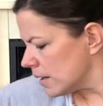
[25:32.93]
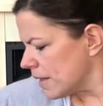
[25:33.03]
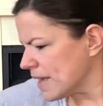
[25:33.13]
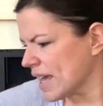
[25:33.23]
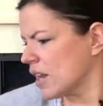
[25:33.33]
I
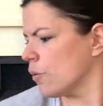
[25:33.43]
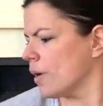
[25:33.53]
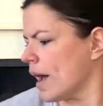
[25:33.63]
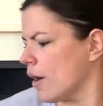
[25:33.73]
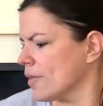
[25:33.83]
think I know
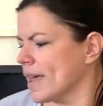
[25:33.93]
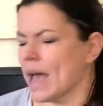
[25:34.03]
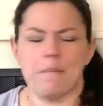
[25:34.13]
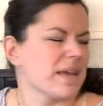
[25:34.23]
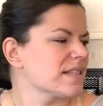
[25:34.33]
how they
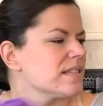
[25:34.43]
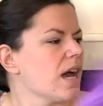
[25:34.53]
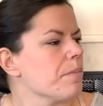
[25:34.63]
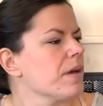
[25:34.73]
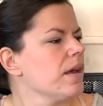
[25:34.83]
got mixed
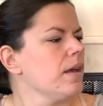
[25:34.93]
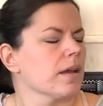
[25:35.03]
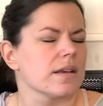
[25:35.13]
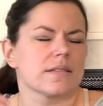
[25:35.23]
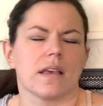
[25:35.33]
up
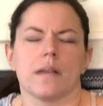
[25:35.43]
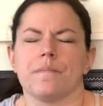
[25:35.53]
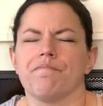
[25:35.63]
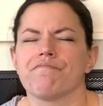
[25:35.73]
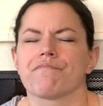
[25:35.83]
because
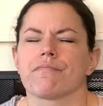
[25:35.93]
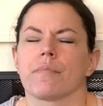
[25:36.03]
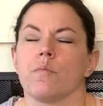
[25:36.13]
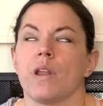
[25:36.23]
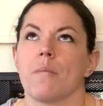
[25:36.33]
um,
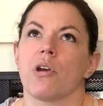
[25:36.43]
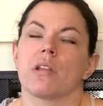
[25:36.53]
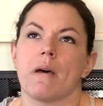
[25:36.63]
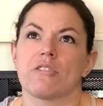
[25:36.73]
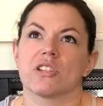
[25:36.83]
when I brought
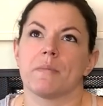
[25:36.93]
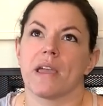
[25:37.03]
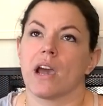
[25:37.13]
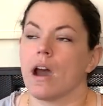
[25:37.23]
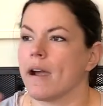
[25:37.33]
them out to my
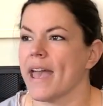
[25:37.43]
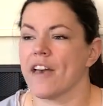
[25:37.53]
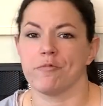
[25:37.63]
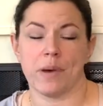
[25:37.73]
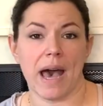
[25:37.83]
car, I
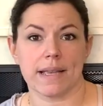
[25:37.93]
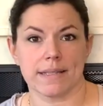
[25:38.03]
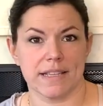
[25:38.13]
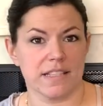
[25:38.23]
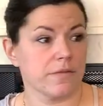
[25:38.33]
have
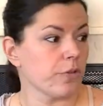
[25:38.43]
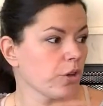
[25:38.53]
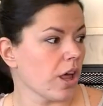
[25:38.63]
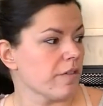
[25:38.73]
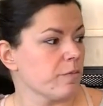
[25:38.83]
boxes
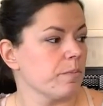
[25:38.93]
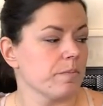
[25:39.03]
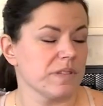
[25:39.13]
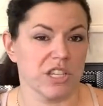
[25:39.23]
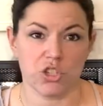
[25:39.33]
full of
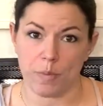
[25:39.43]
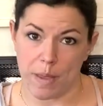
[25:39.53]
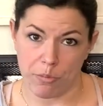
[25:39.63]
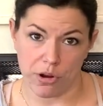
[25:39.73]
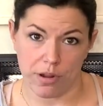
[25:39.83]
tissue
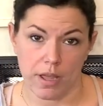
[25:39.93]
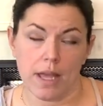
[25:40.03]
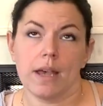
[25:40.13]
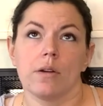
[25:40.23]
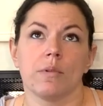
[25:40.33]
paper.
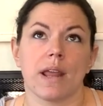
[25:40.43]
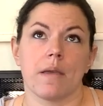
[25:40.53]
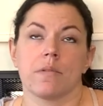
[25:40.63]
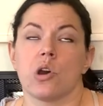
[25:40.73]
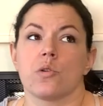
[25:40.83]
When I
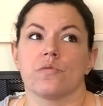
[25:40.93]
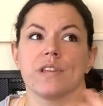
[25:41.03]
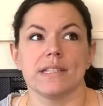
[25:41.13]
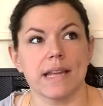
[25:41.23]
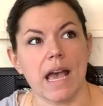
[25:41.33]
go and
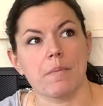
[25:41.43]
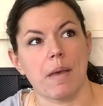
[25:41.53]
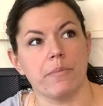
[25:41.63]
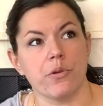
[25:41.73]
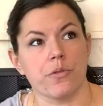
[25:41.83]
restock my
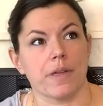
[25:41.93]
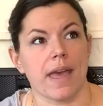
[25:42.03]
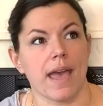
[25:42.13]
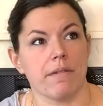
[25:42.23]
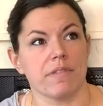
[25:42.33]
booth, I
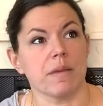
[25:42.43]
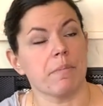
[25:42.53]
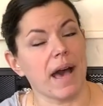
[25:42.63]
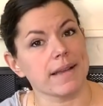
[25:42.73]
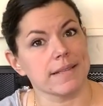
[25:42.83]
have the
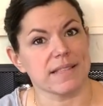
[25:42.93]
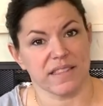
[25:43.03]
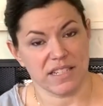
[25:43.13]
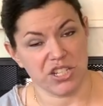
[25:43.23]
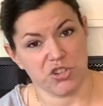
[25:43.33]
boxes and the
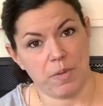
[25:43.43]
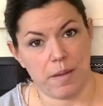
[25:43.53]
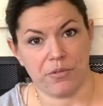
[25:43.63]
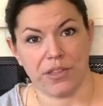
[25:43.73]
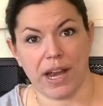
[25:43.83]
tissue
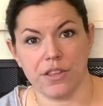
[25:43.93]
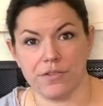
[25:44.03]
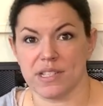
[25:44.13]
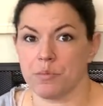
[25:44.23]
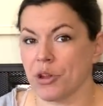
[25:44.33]
paper that I
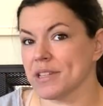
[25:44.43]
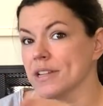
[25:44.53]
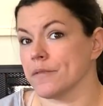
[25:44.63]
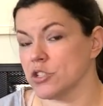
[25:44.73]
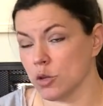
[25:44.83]
use to bring
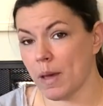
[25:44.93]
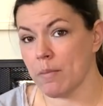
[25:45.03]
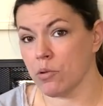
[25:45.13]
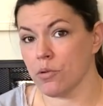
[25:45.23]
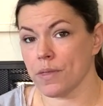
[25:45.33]
stuff to my
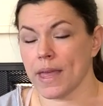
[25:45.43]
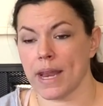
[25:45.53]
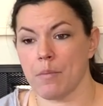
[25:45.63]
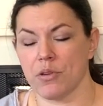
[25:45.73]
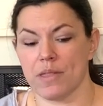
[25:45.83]
booth, and
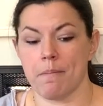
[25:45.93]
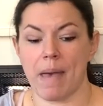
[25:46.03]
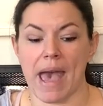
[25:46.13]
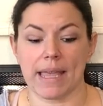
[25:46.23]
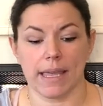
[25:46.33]
I put them
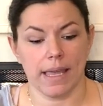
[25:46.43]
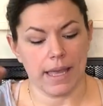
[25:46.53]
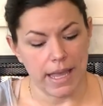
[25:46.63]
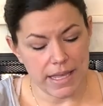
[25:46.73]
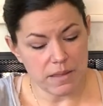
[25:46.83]
back
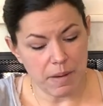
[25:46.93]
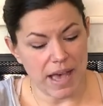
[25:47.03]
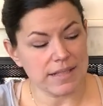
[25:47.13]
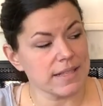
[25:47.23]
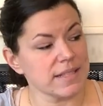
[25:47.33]
in the
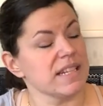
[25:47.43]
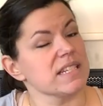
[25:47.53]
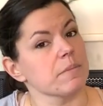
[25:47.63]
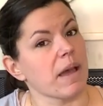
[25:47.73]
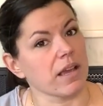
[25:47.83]
boxes and
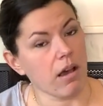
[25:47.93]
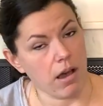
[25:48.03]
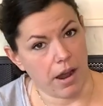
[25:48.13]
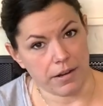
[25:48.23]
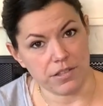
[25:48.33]
into my
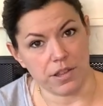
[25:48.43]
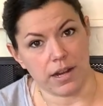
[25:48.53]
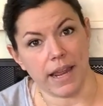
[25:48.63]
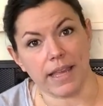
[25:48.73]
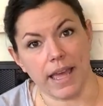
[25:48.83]
car so that
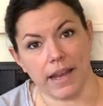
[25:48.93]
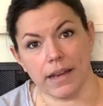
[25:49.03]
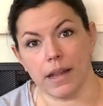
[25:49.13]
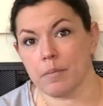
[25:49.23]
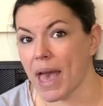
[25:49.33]
I can
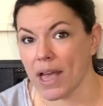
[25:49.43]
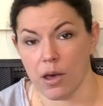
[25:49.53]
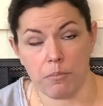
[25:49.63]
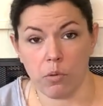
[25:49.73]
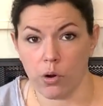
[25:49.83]
pack
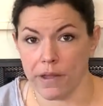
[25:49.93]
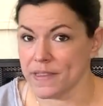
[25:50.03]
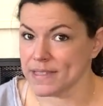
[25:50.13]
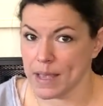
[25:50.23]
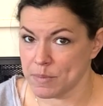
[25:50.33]
up more in the
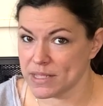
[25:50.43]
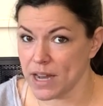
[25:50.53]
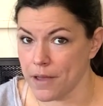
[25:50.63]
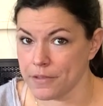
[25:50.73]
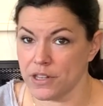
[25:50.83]
same
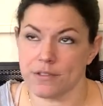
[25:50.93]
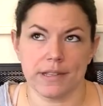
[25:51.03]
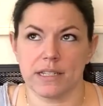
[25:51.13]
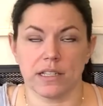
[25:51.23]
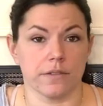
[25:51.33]
stuff and use it
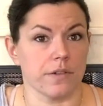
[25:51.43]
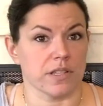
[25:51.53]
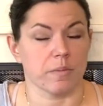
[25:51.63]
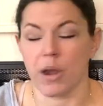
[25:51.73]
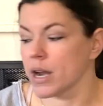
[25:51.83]
until it falls
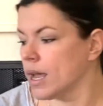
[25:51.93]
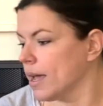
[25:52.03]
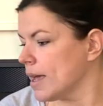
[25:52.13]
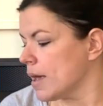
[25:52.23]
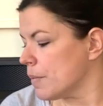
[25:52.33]
apart.
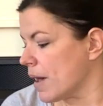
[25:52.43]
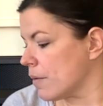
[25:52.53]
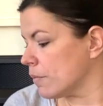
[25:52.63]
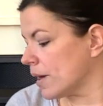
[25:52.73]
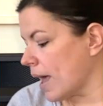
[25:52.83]
But
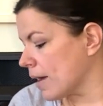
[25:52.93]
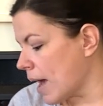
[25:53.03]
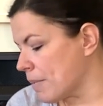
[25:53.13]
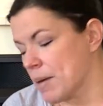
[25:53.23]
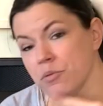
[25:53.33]
when I
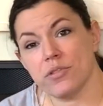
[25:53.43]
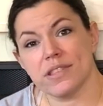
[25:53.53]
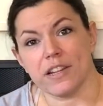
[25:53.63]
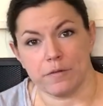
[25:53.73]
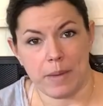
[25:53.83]
got my boot
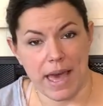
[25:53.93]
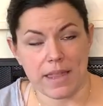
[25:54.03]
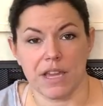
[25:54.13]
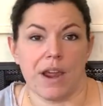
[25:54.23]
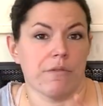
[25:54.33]
stuff back
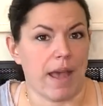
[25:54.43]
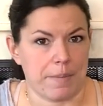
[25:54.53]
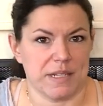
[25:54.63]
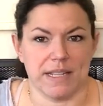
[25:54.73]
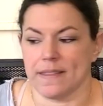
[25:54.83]
there, I
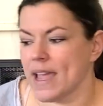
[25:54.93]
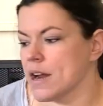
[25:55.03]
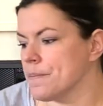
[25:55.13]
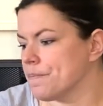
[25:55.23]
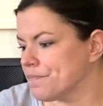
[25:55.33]
wrapped it in
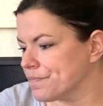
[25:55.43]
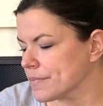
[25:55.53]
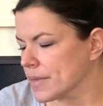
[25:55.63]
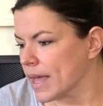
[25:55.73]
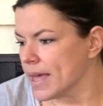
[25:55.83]
there
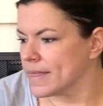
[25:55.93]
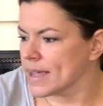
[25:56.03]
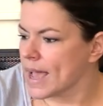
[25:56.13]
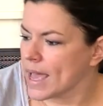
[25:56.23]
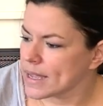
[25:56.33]
and they
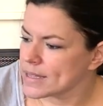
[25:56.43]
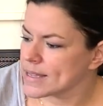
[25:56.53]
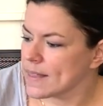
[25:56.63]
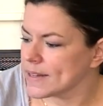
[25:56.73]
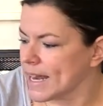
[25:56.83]
got
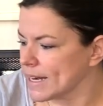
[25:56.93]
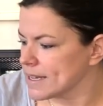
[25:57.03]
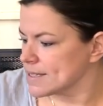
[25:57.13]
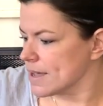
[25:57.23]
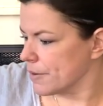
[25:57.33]
consolidated
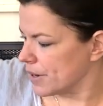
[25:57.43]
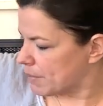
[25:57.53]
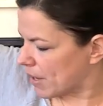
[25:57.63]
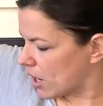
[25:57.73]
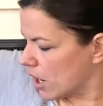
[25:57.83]
because they were in
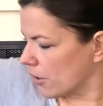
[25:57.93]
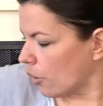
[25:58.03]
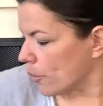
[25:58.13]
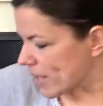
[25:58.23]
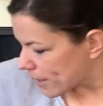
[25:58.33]
my car
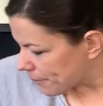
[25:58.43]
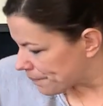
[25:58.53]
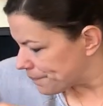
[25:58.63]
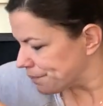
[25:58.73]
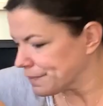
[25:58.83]
all week.
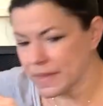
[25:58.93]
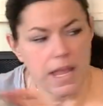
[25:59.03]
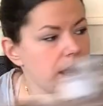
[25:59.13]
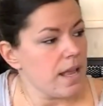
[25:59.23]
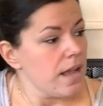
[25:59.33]

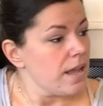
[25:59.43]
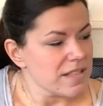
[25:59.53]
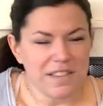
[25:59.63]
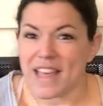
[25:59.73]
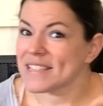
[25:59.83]

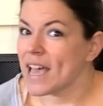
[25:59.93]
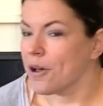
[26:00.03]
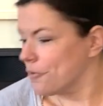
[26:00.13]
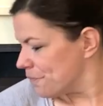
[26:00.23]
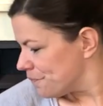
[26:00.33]
So that's how.